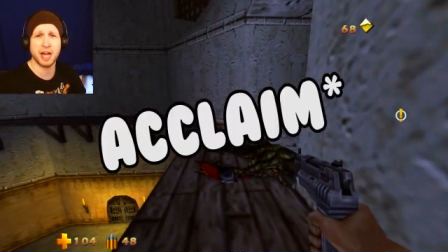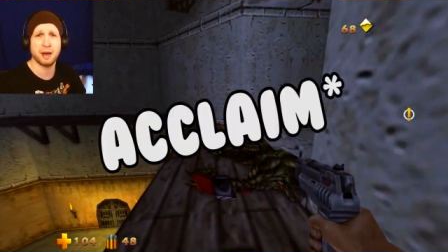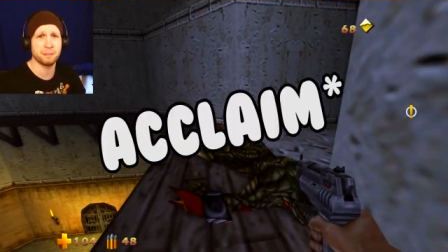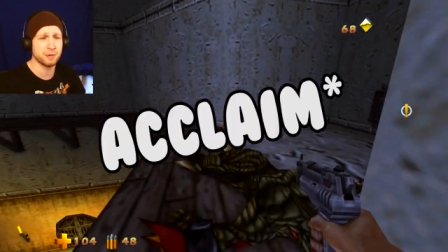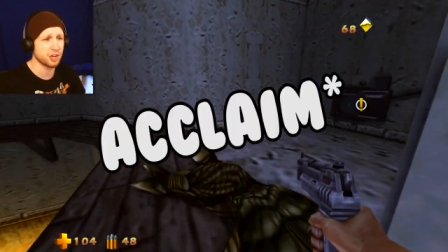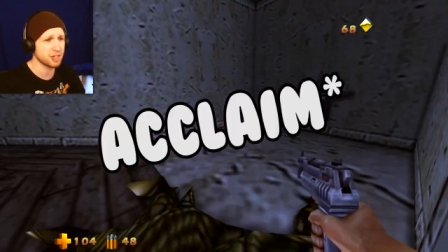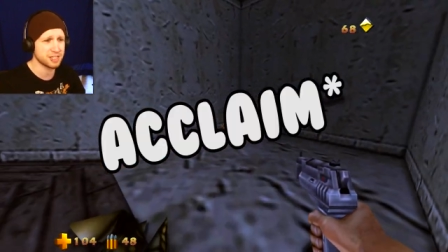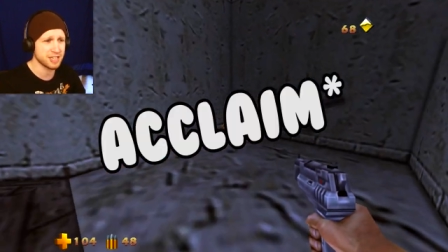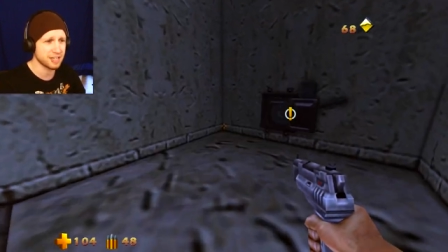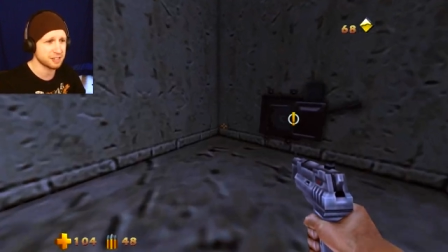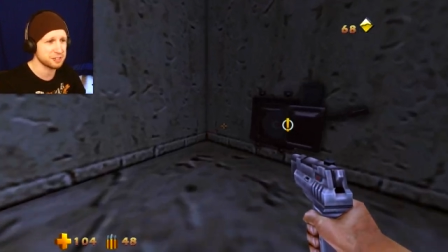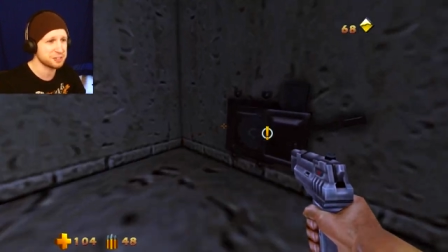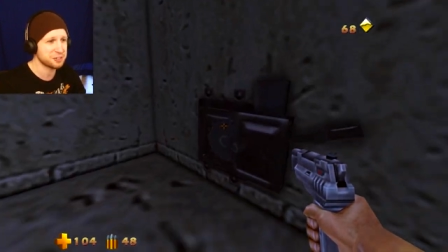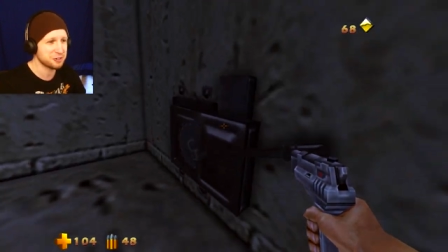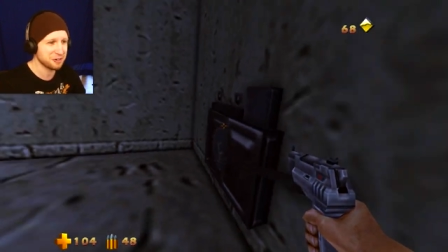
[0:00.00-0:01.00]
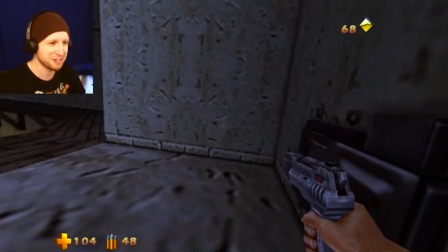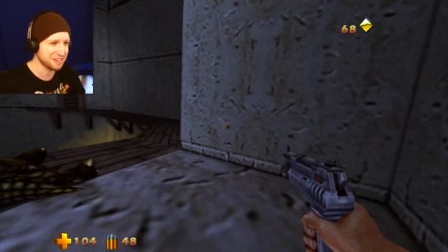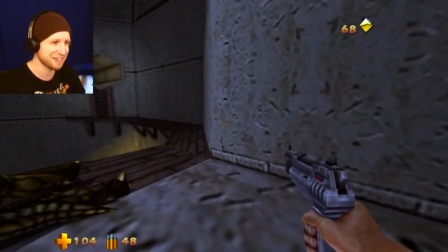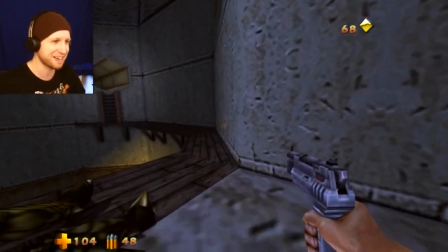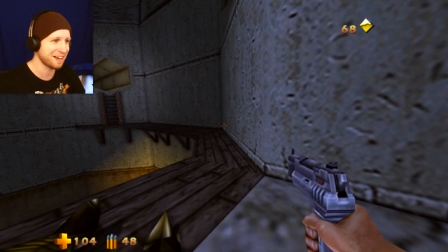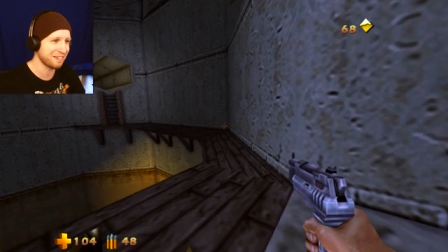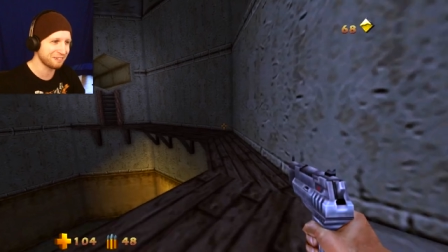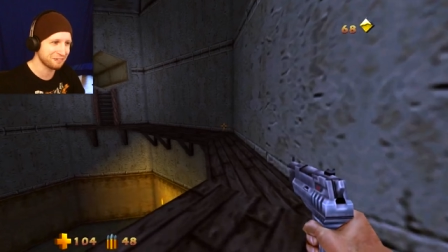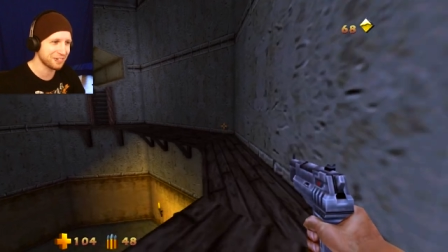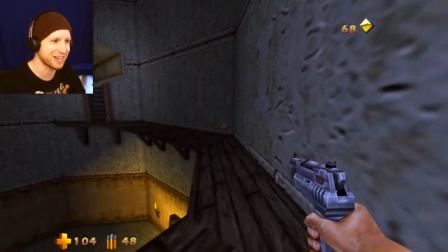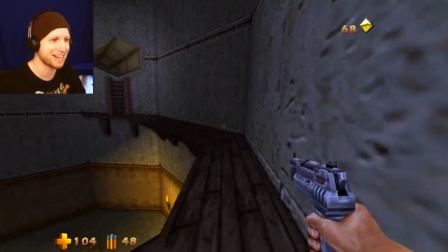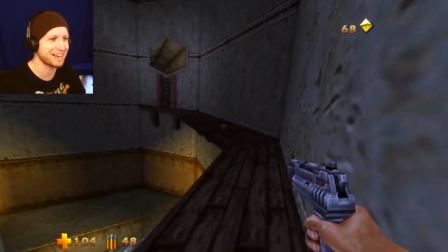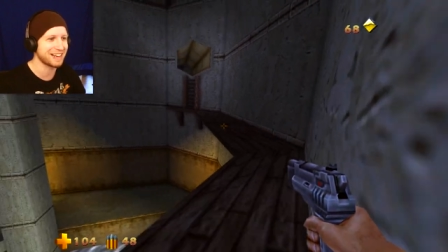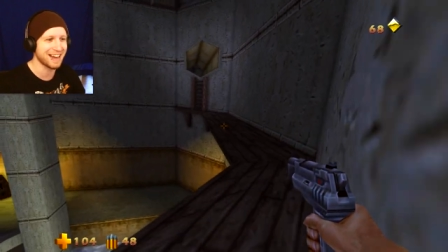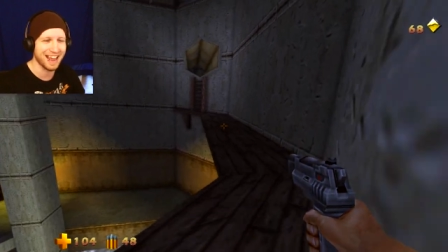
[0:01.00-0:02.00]
I'm not exactly sure on the
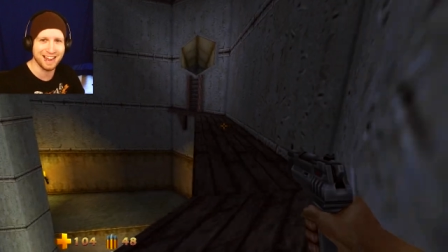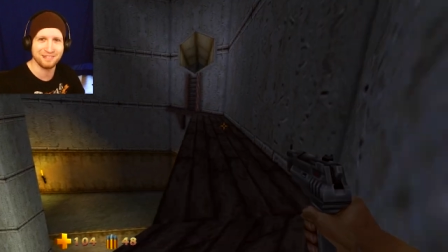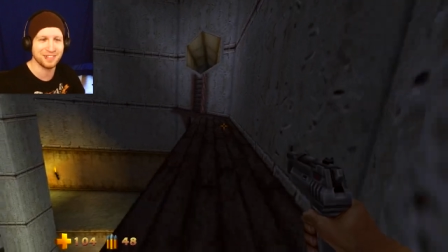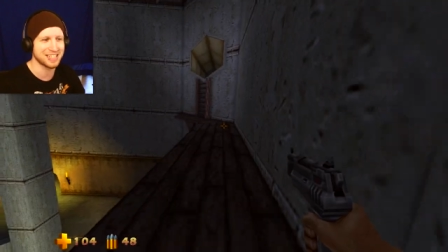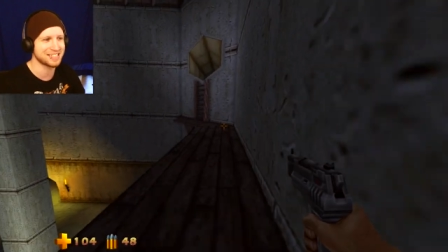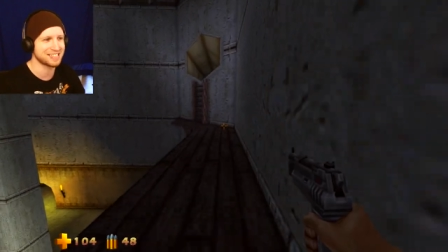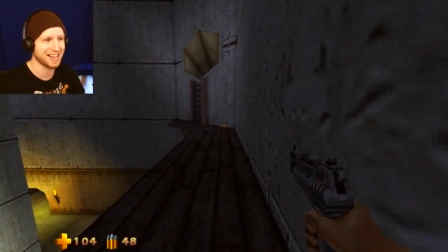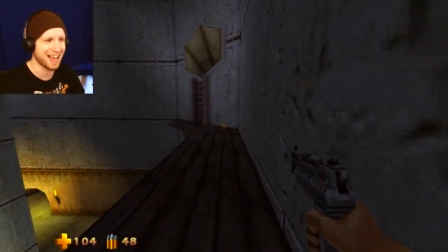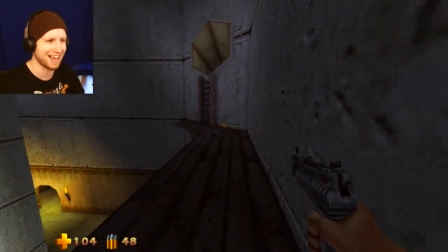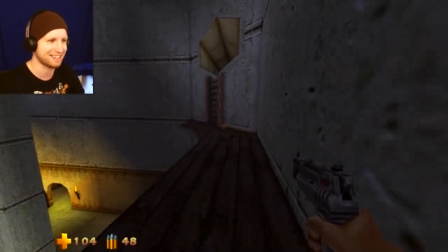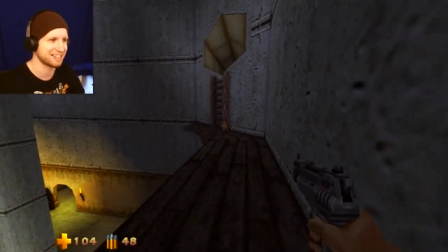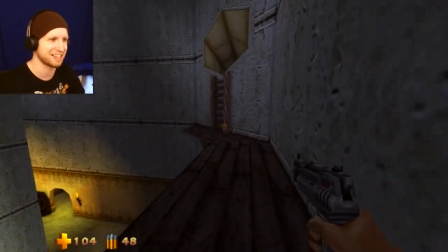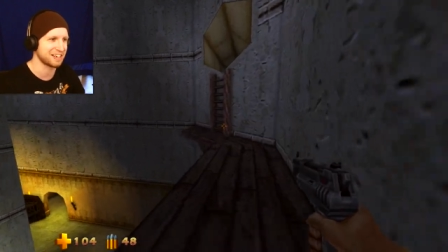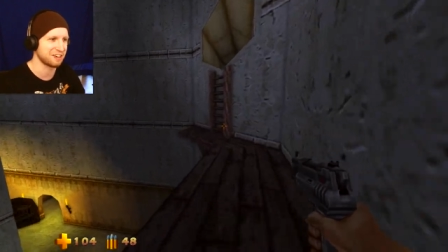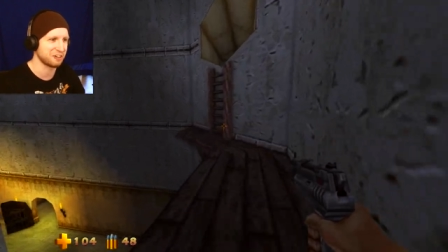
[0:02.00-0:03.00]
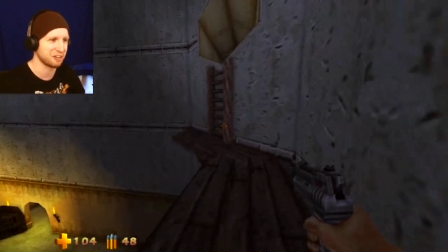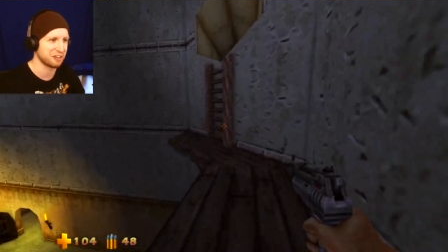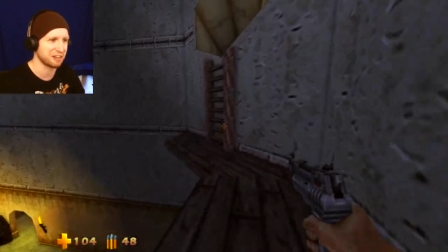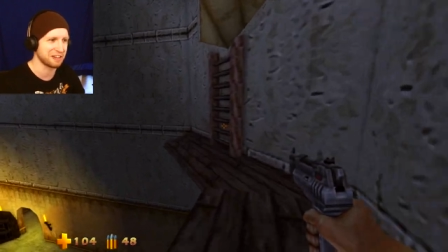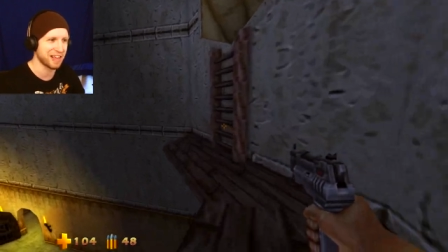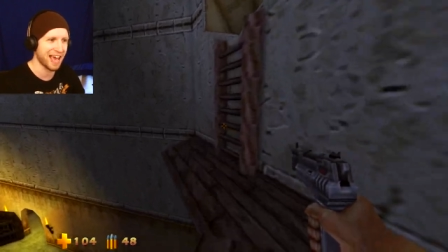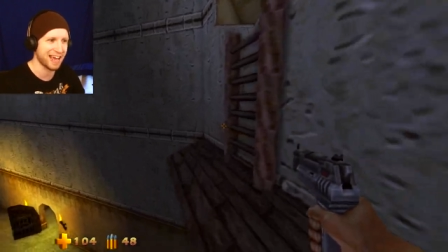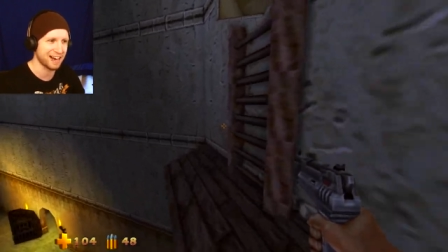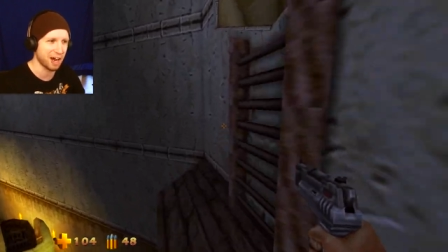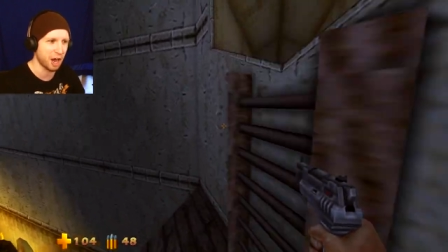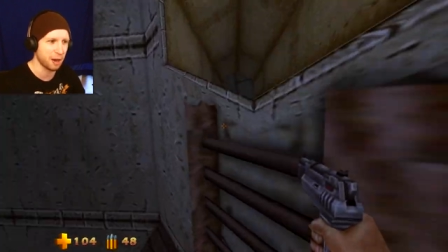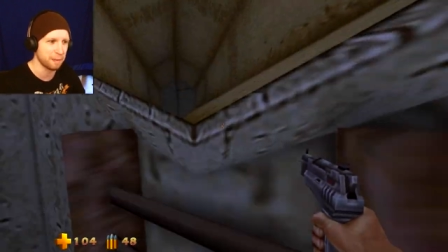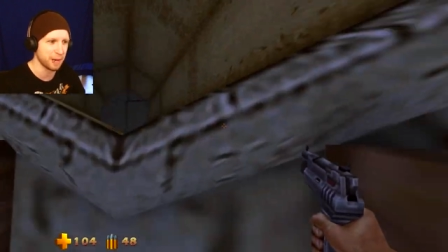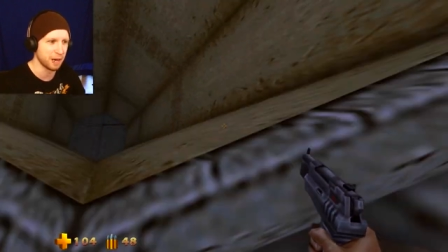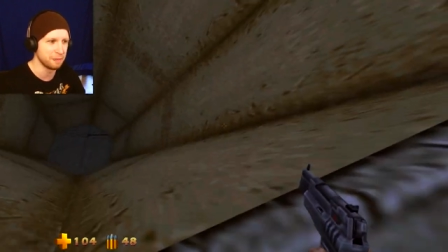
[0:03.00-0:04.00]
company name exactly and all that
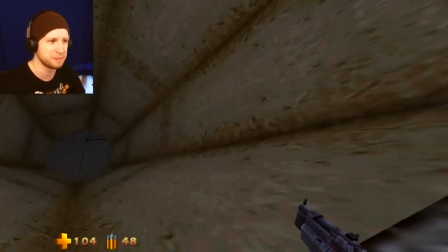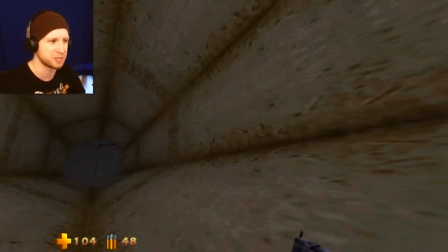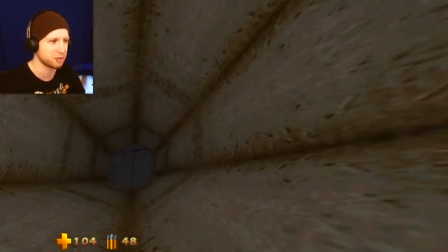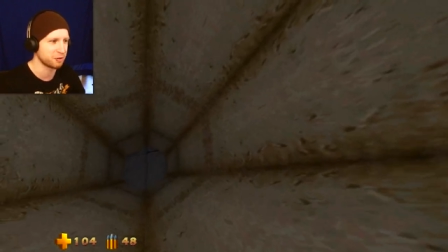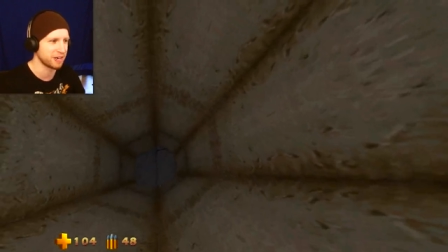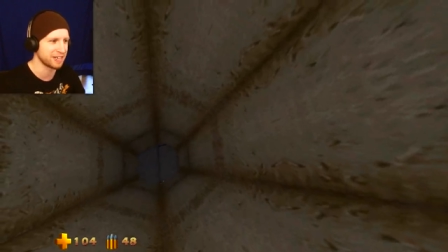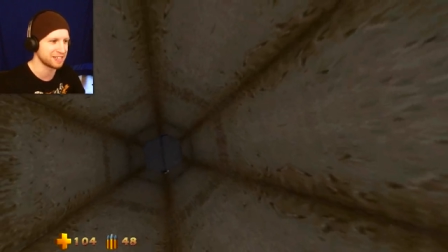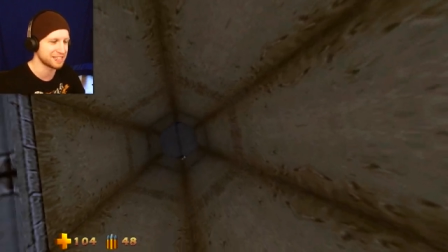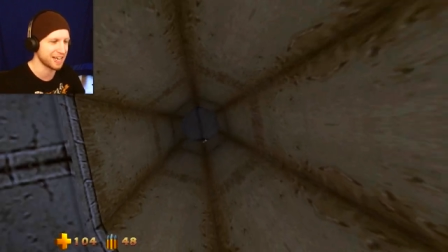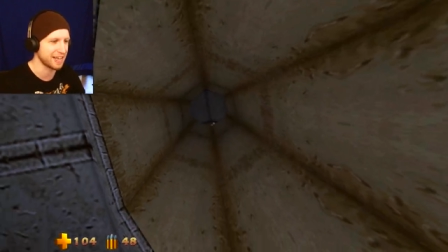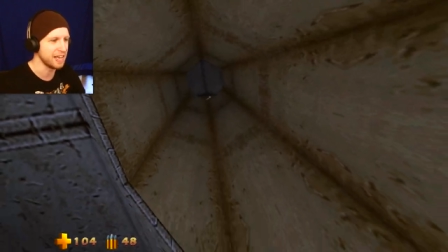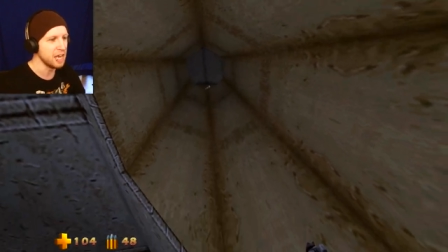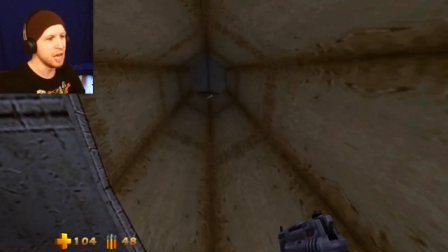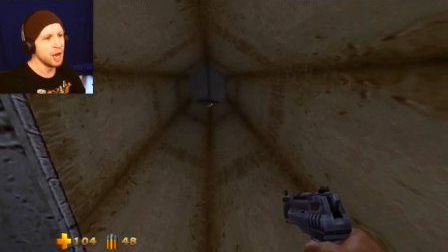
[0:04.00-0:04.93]
hubbub, sorry to say.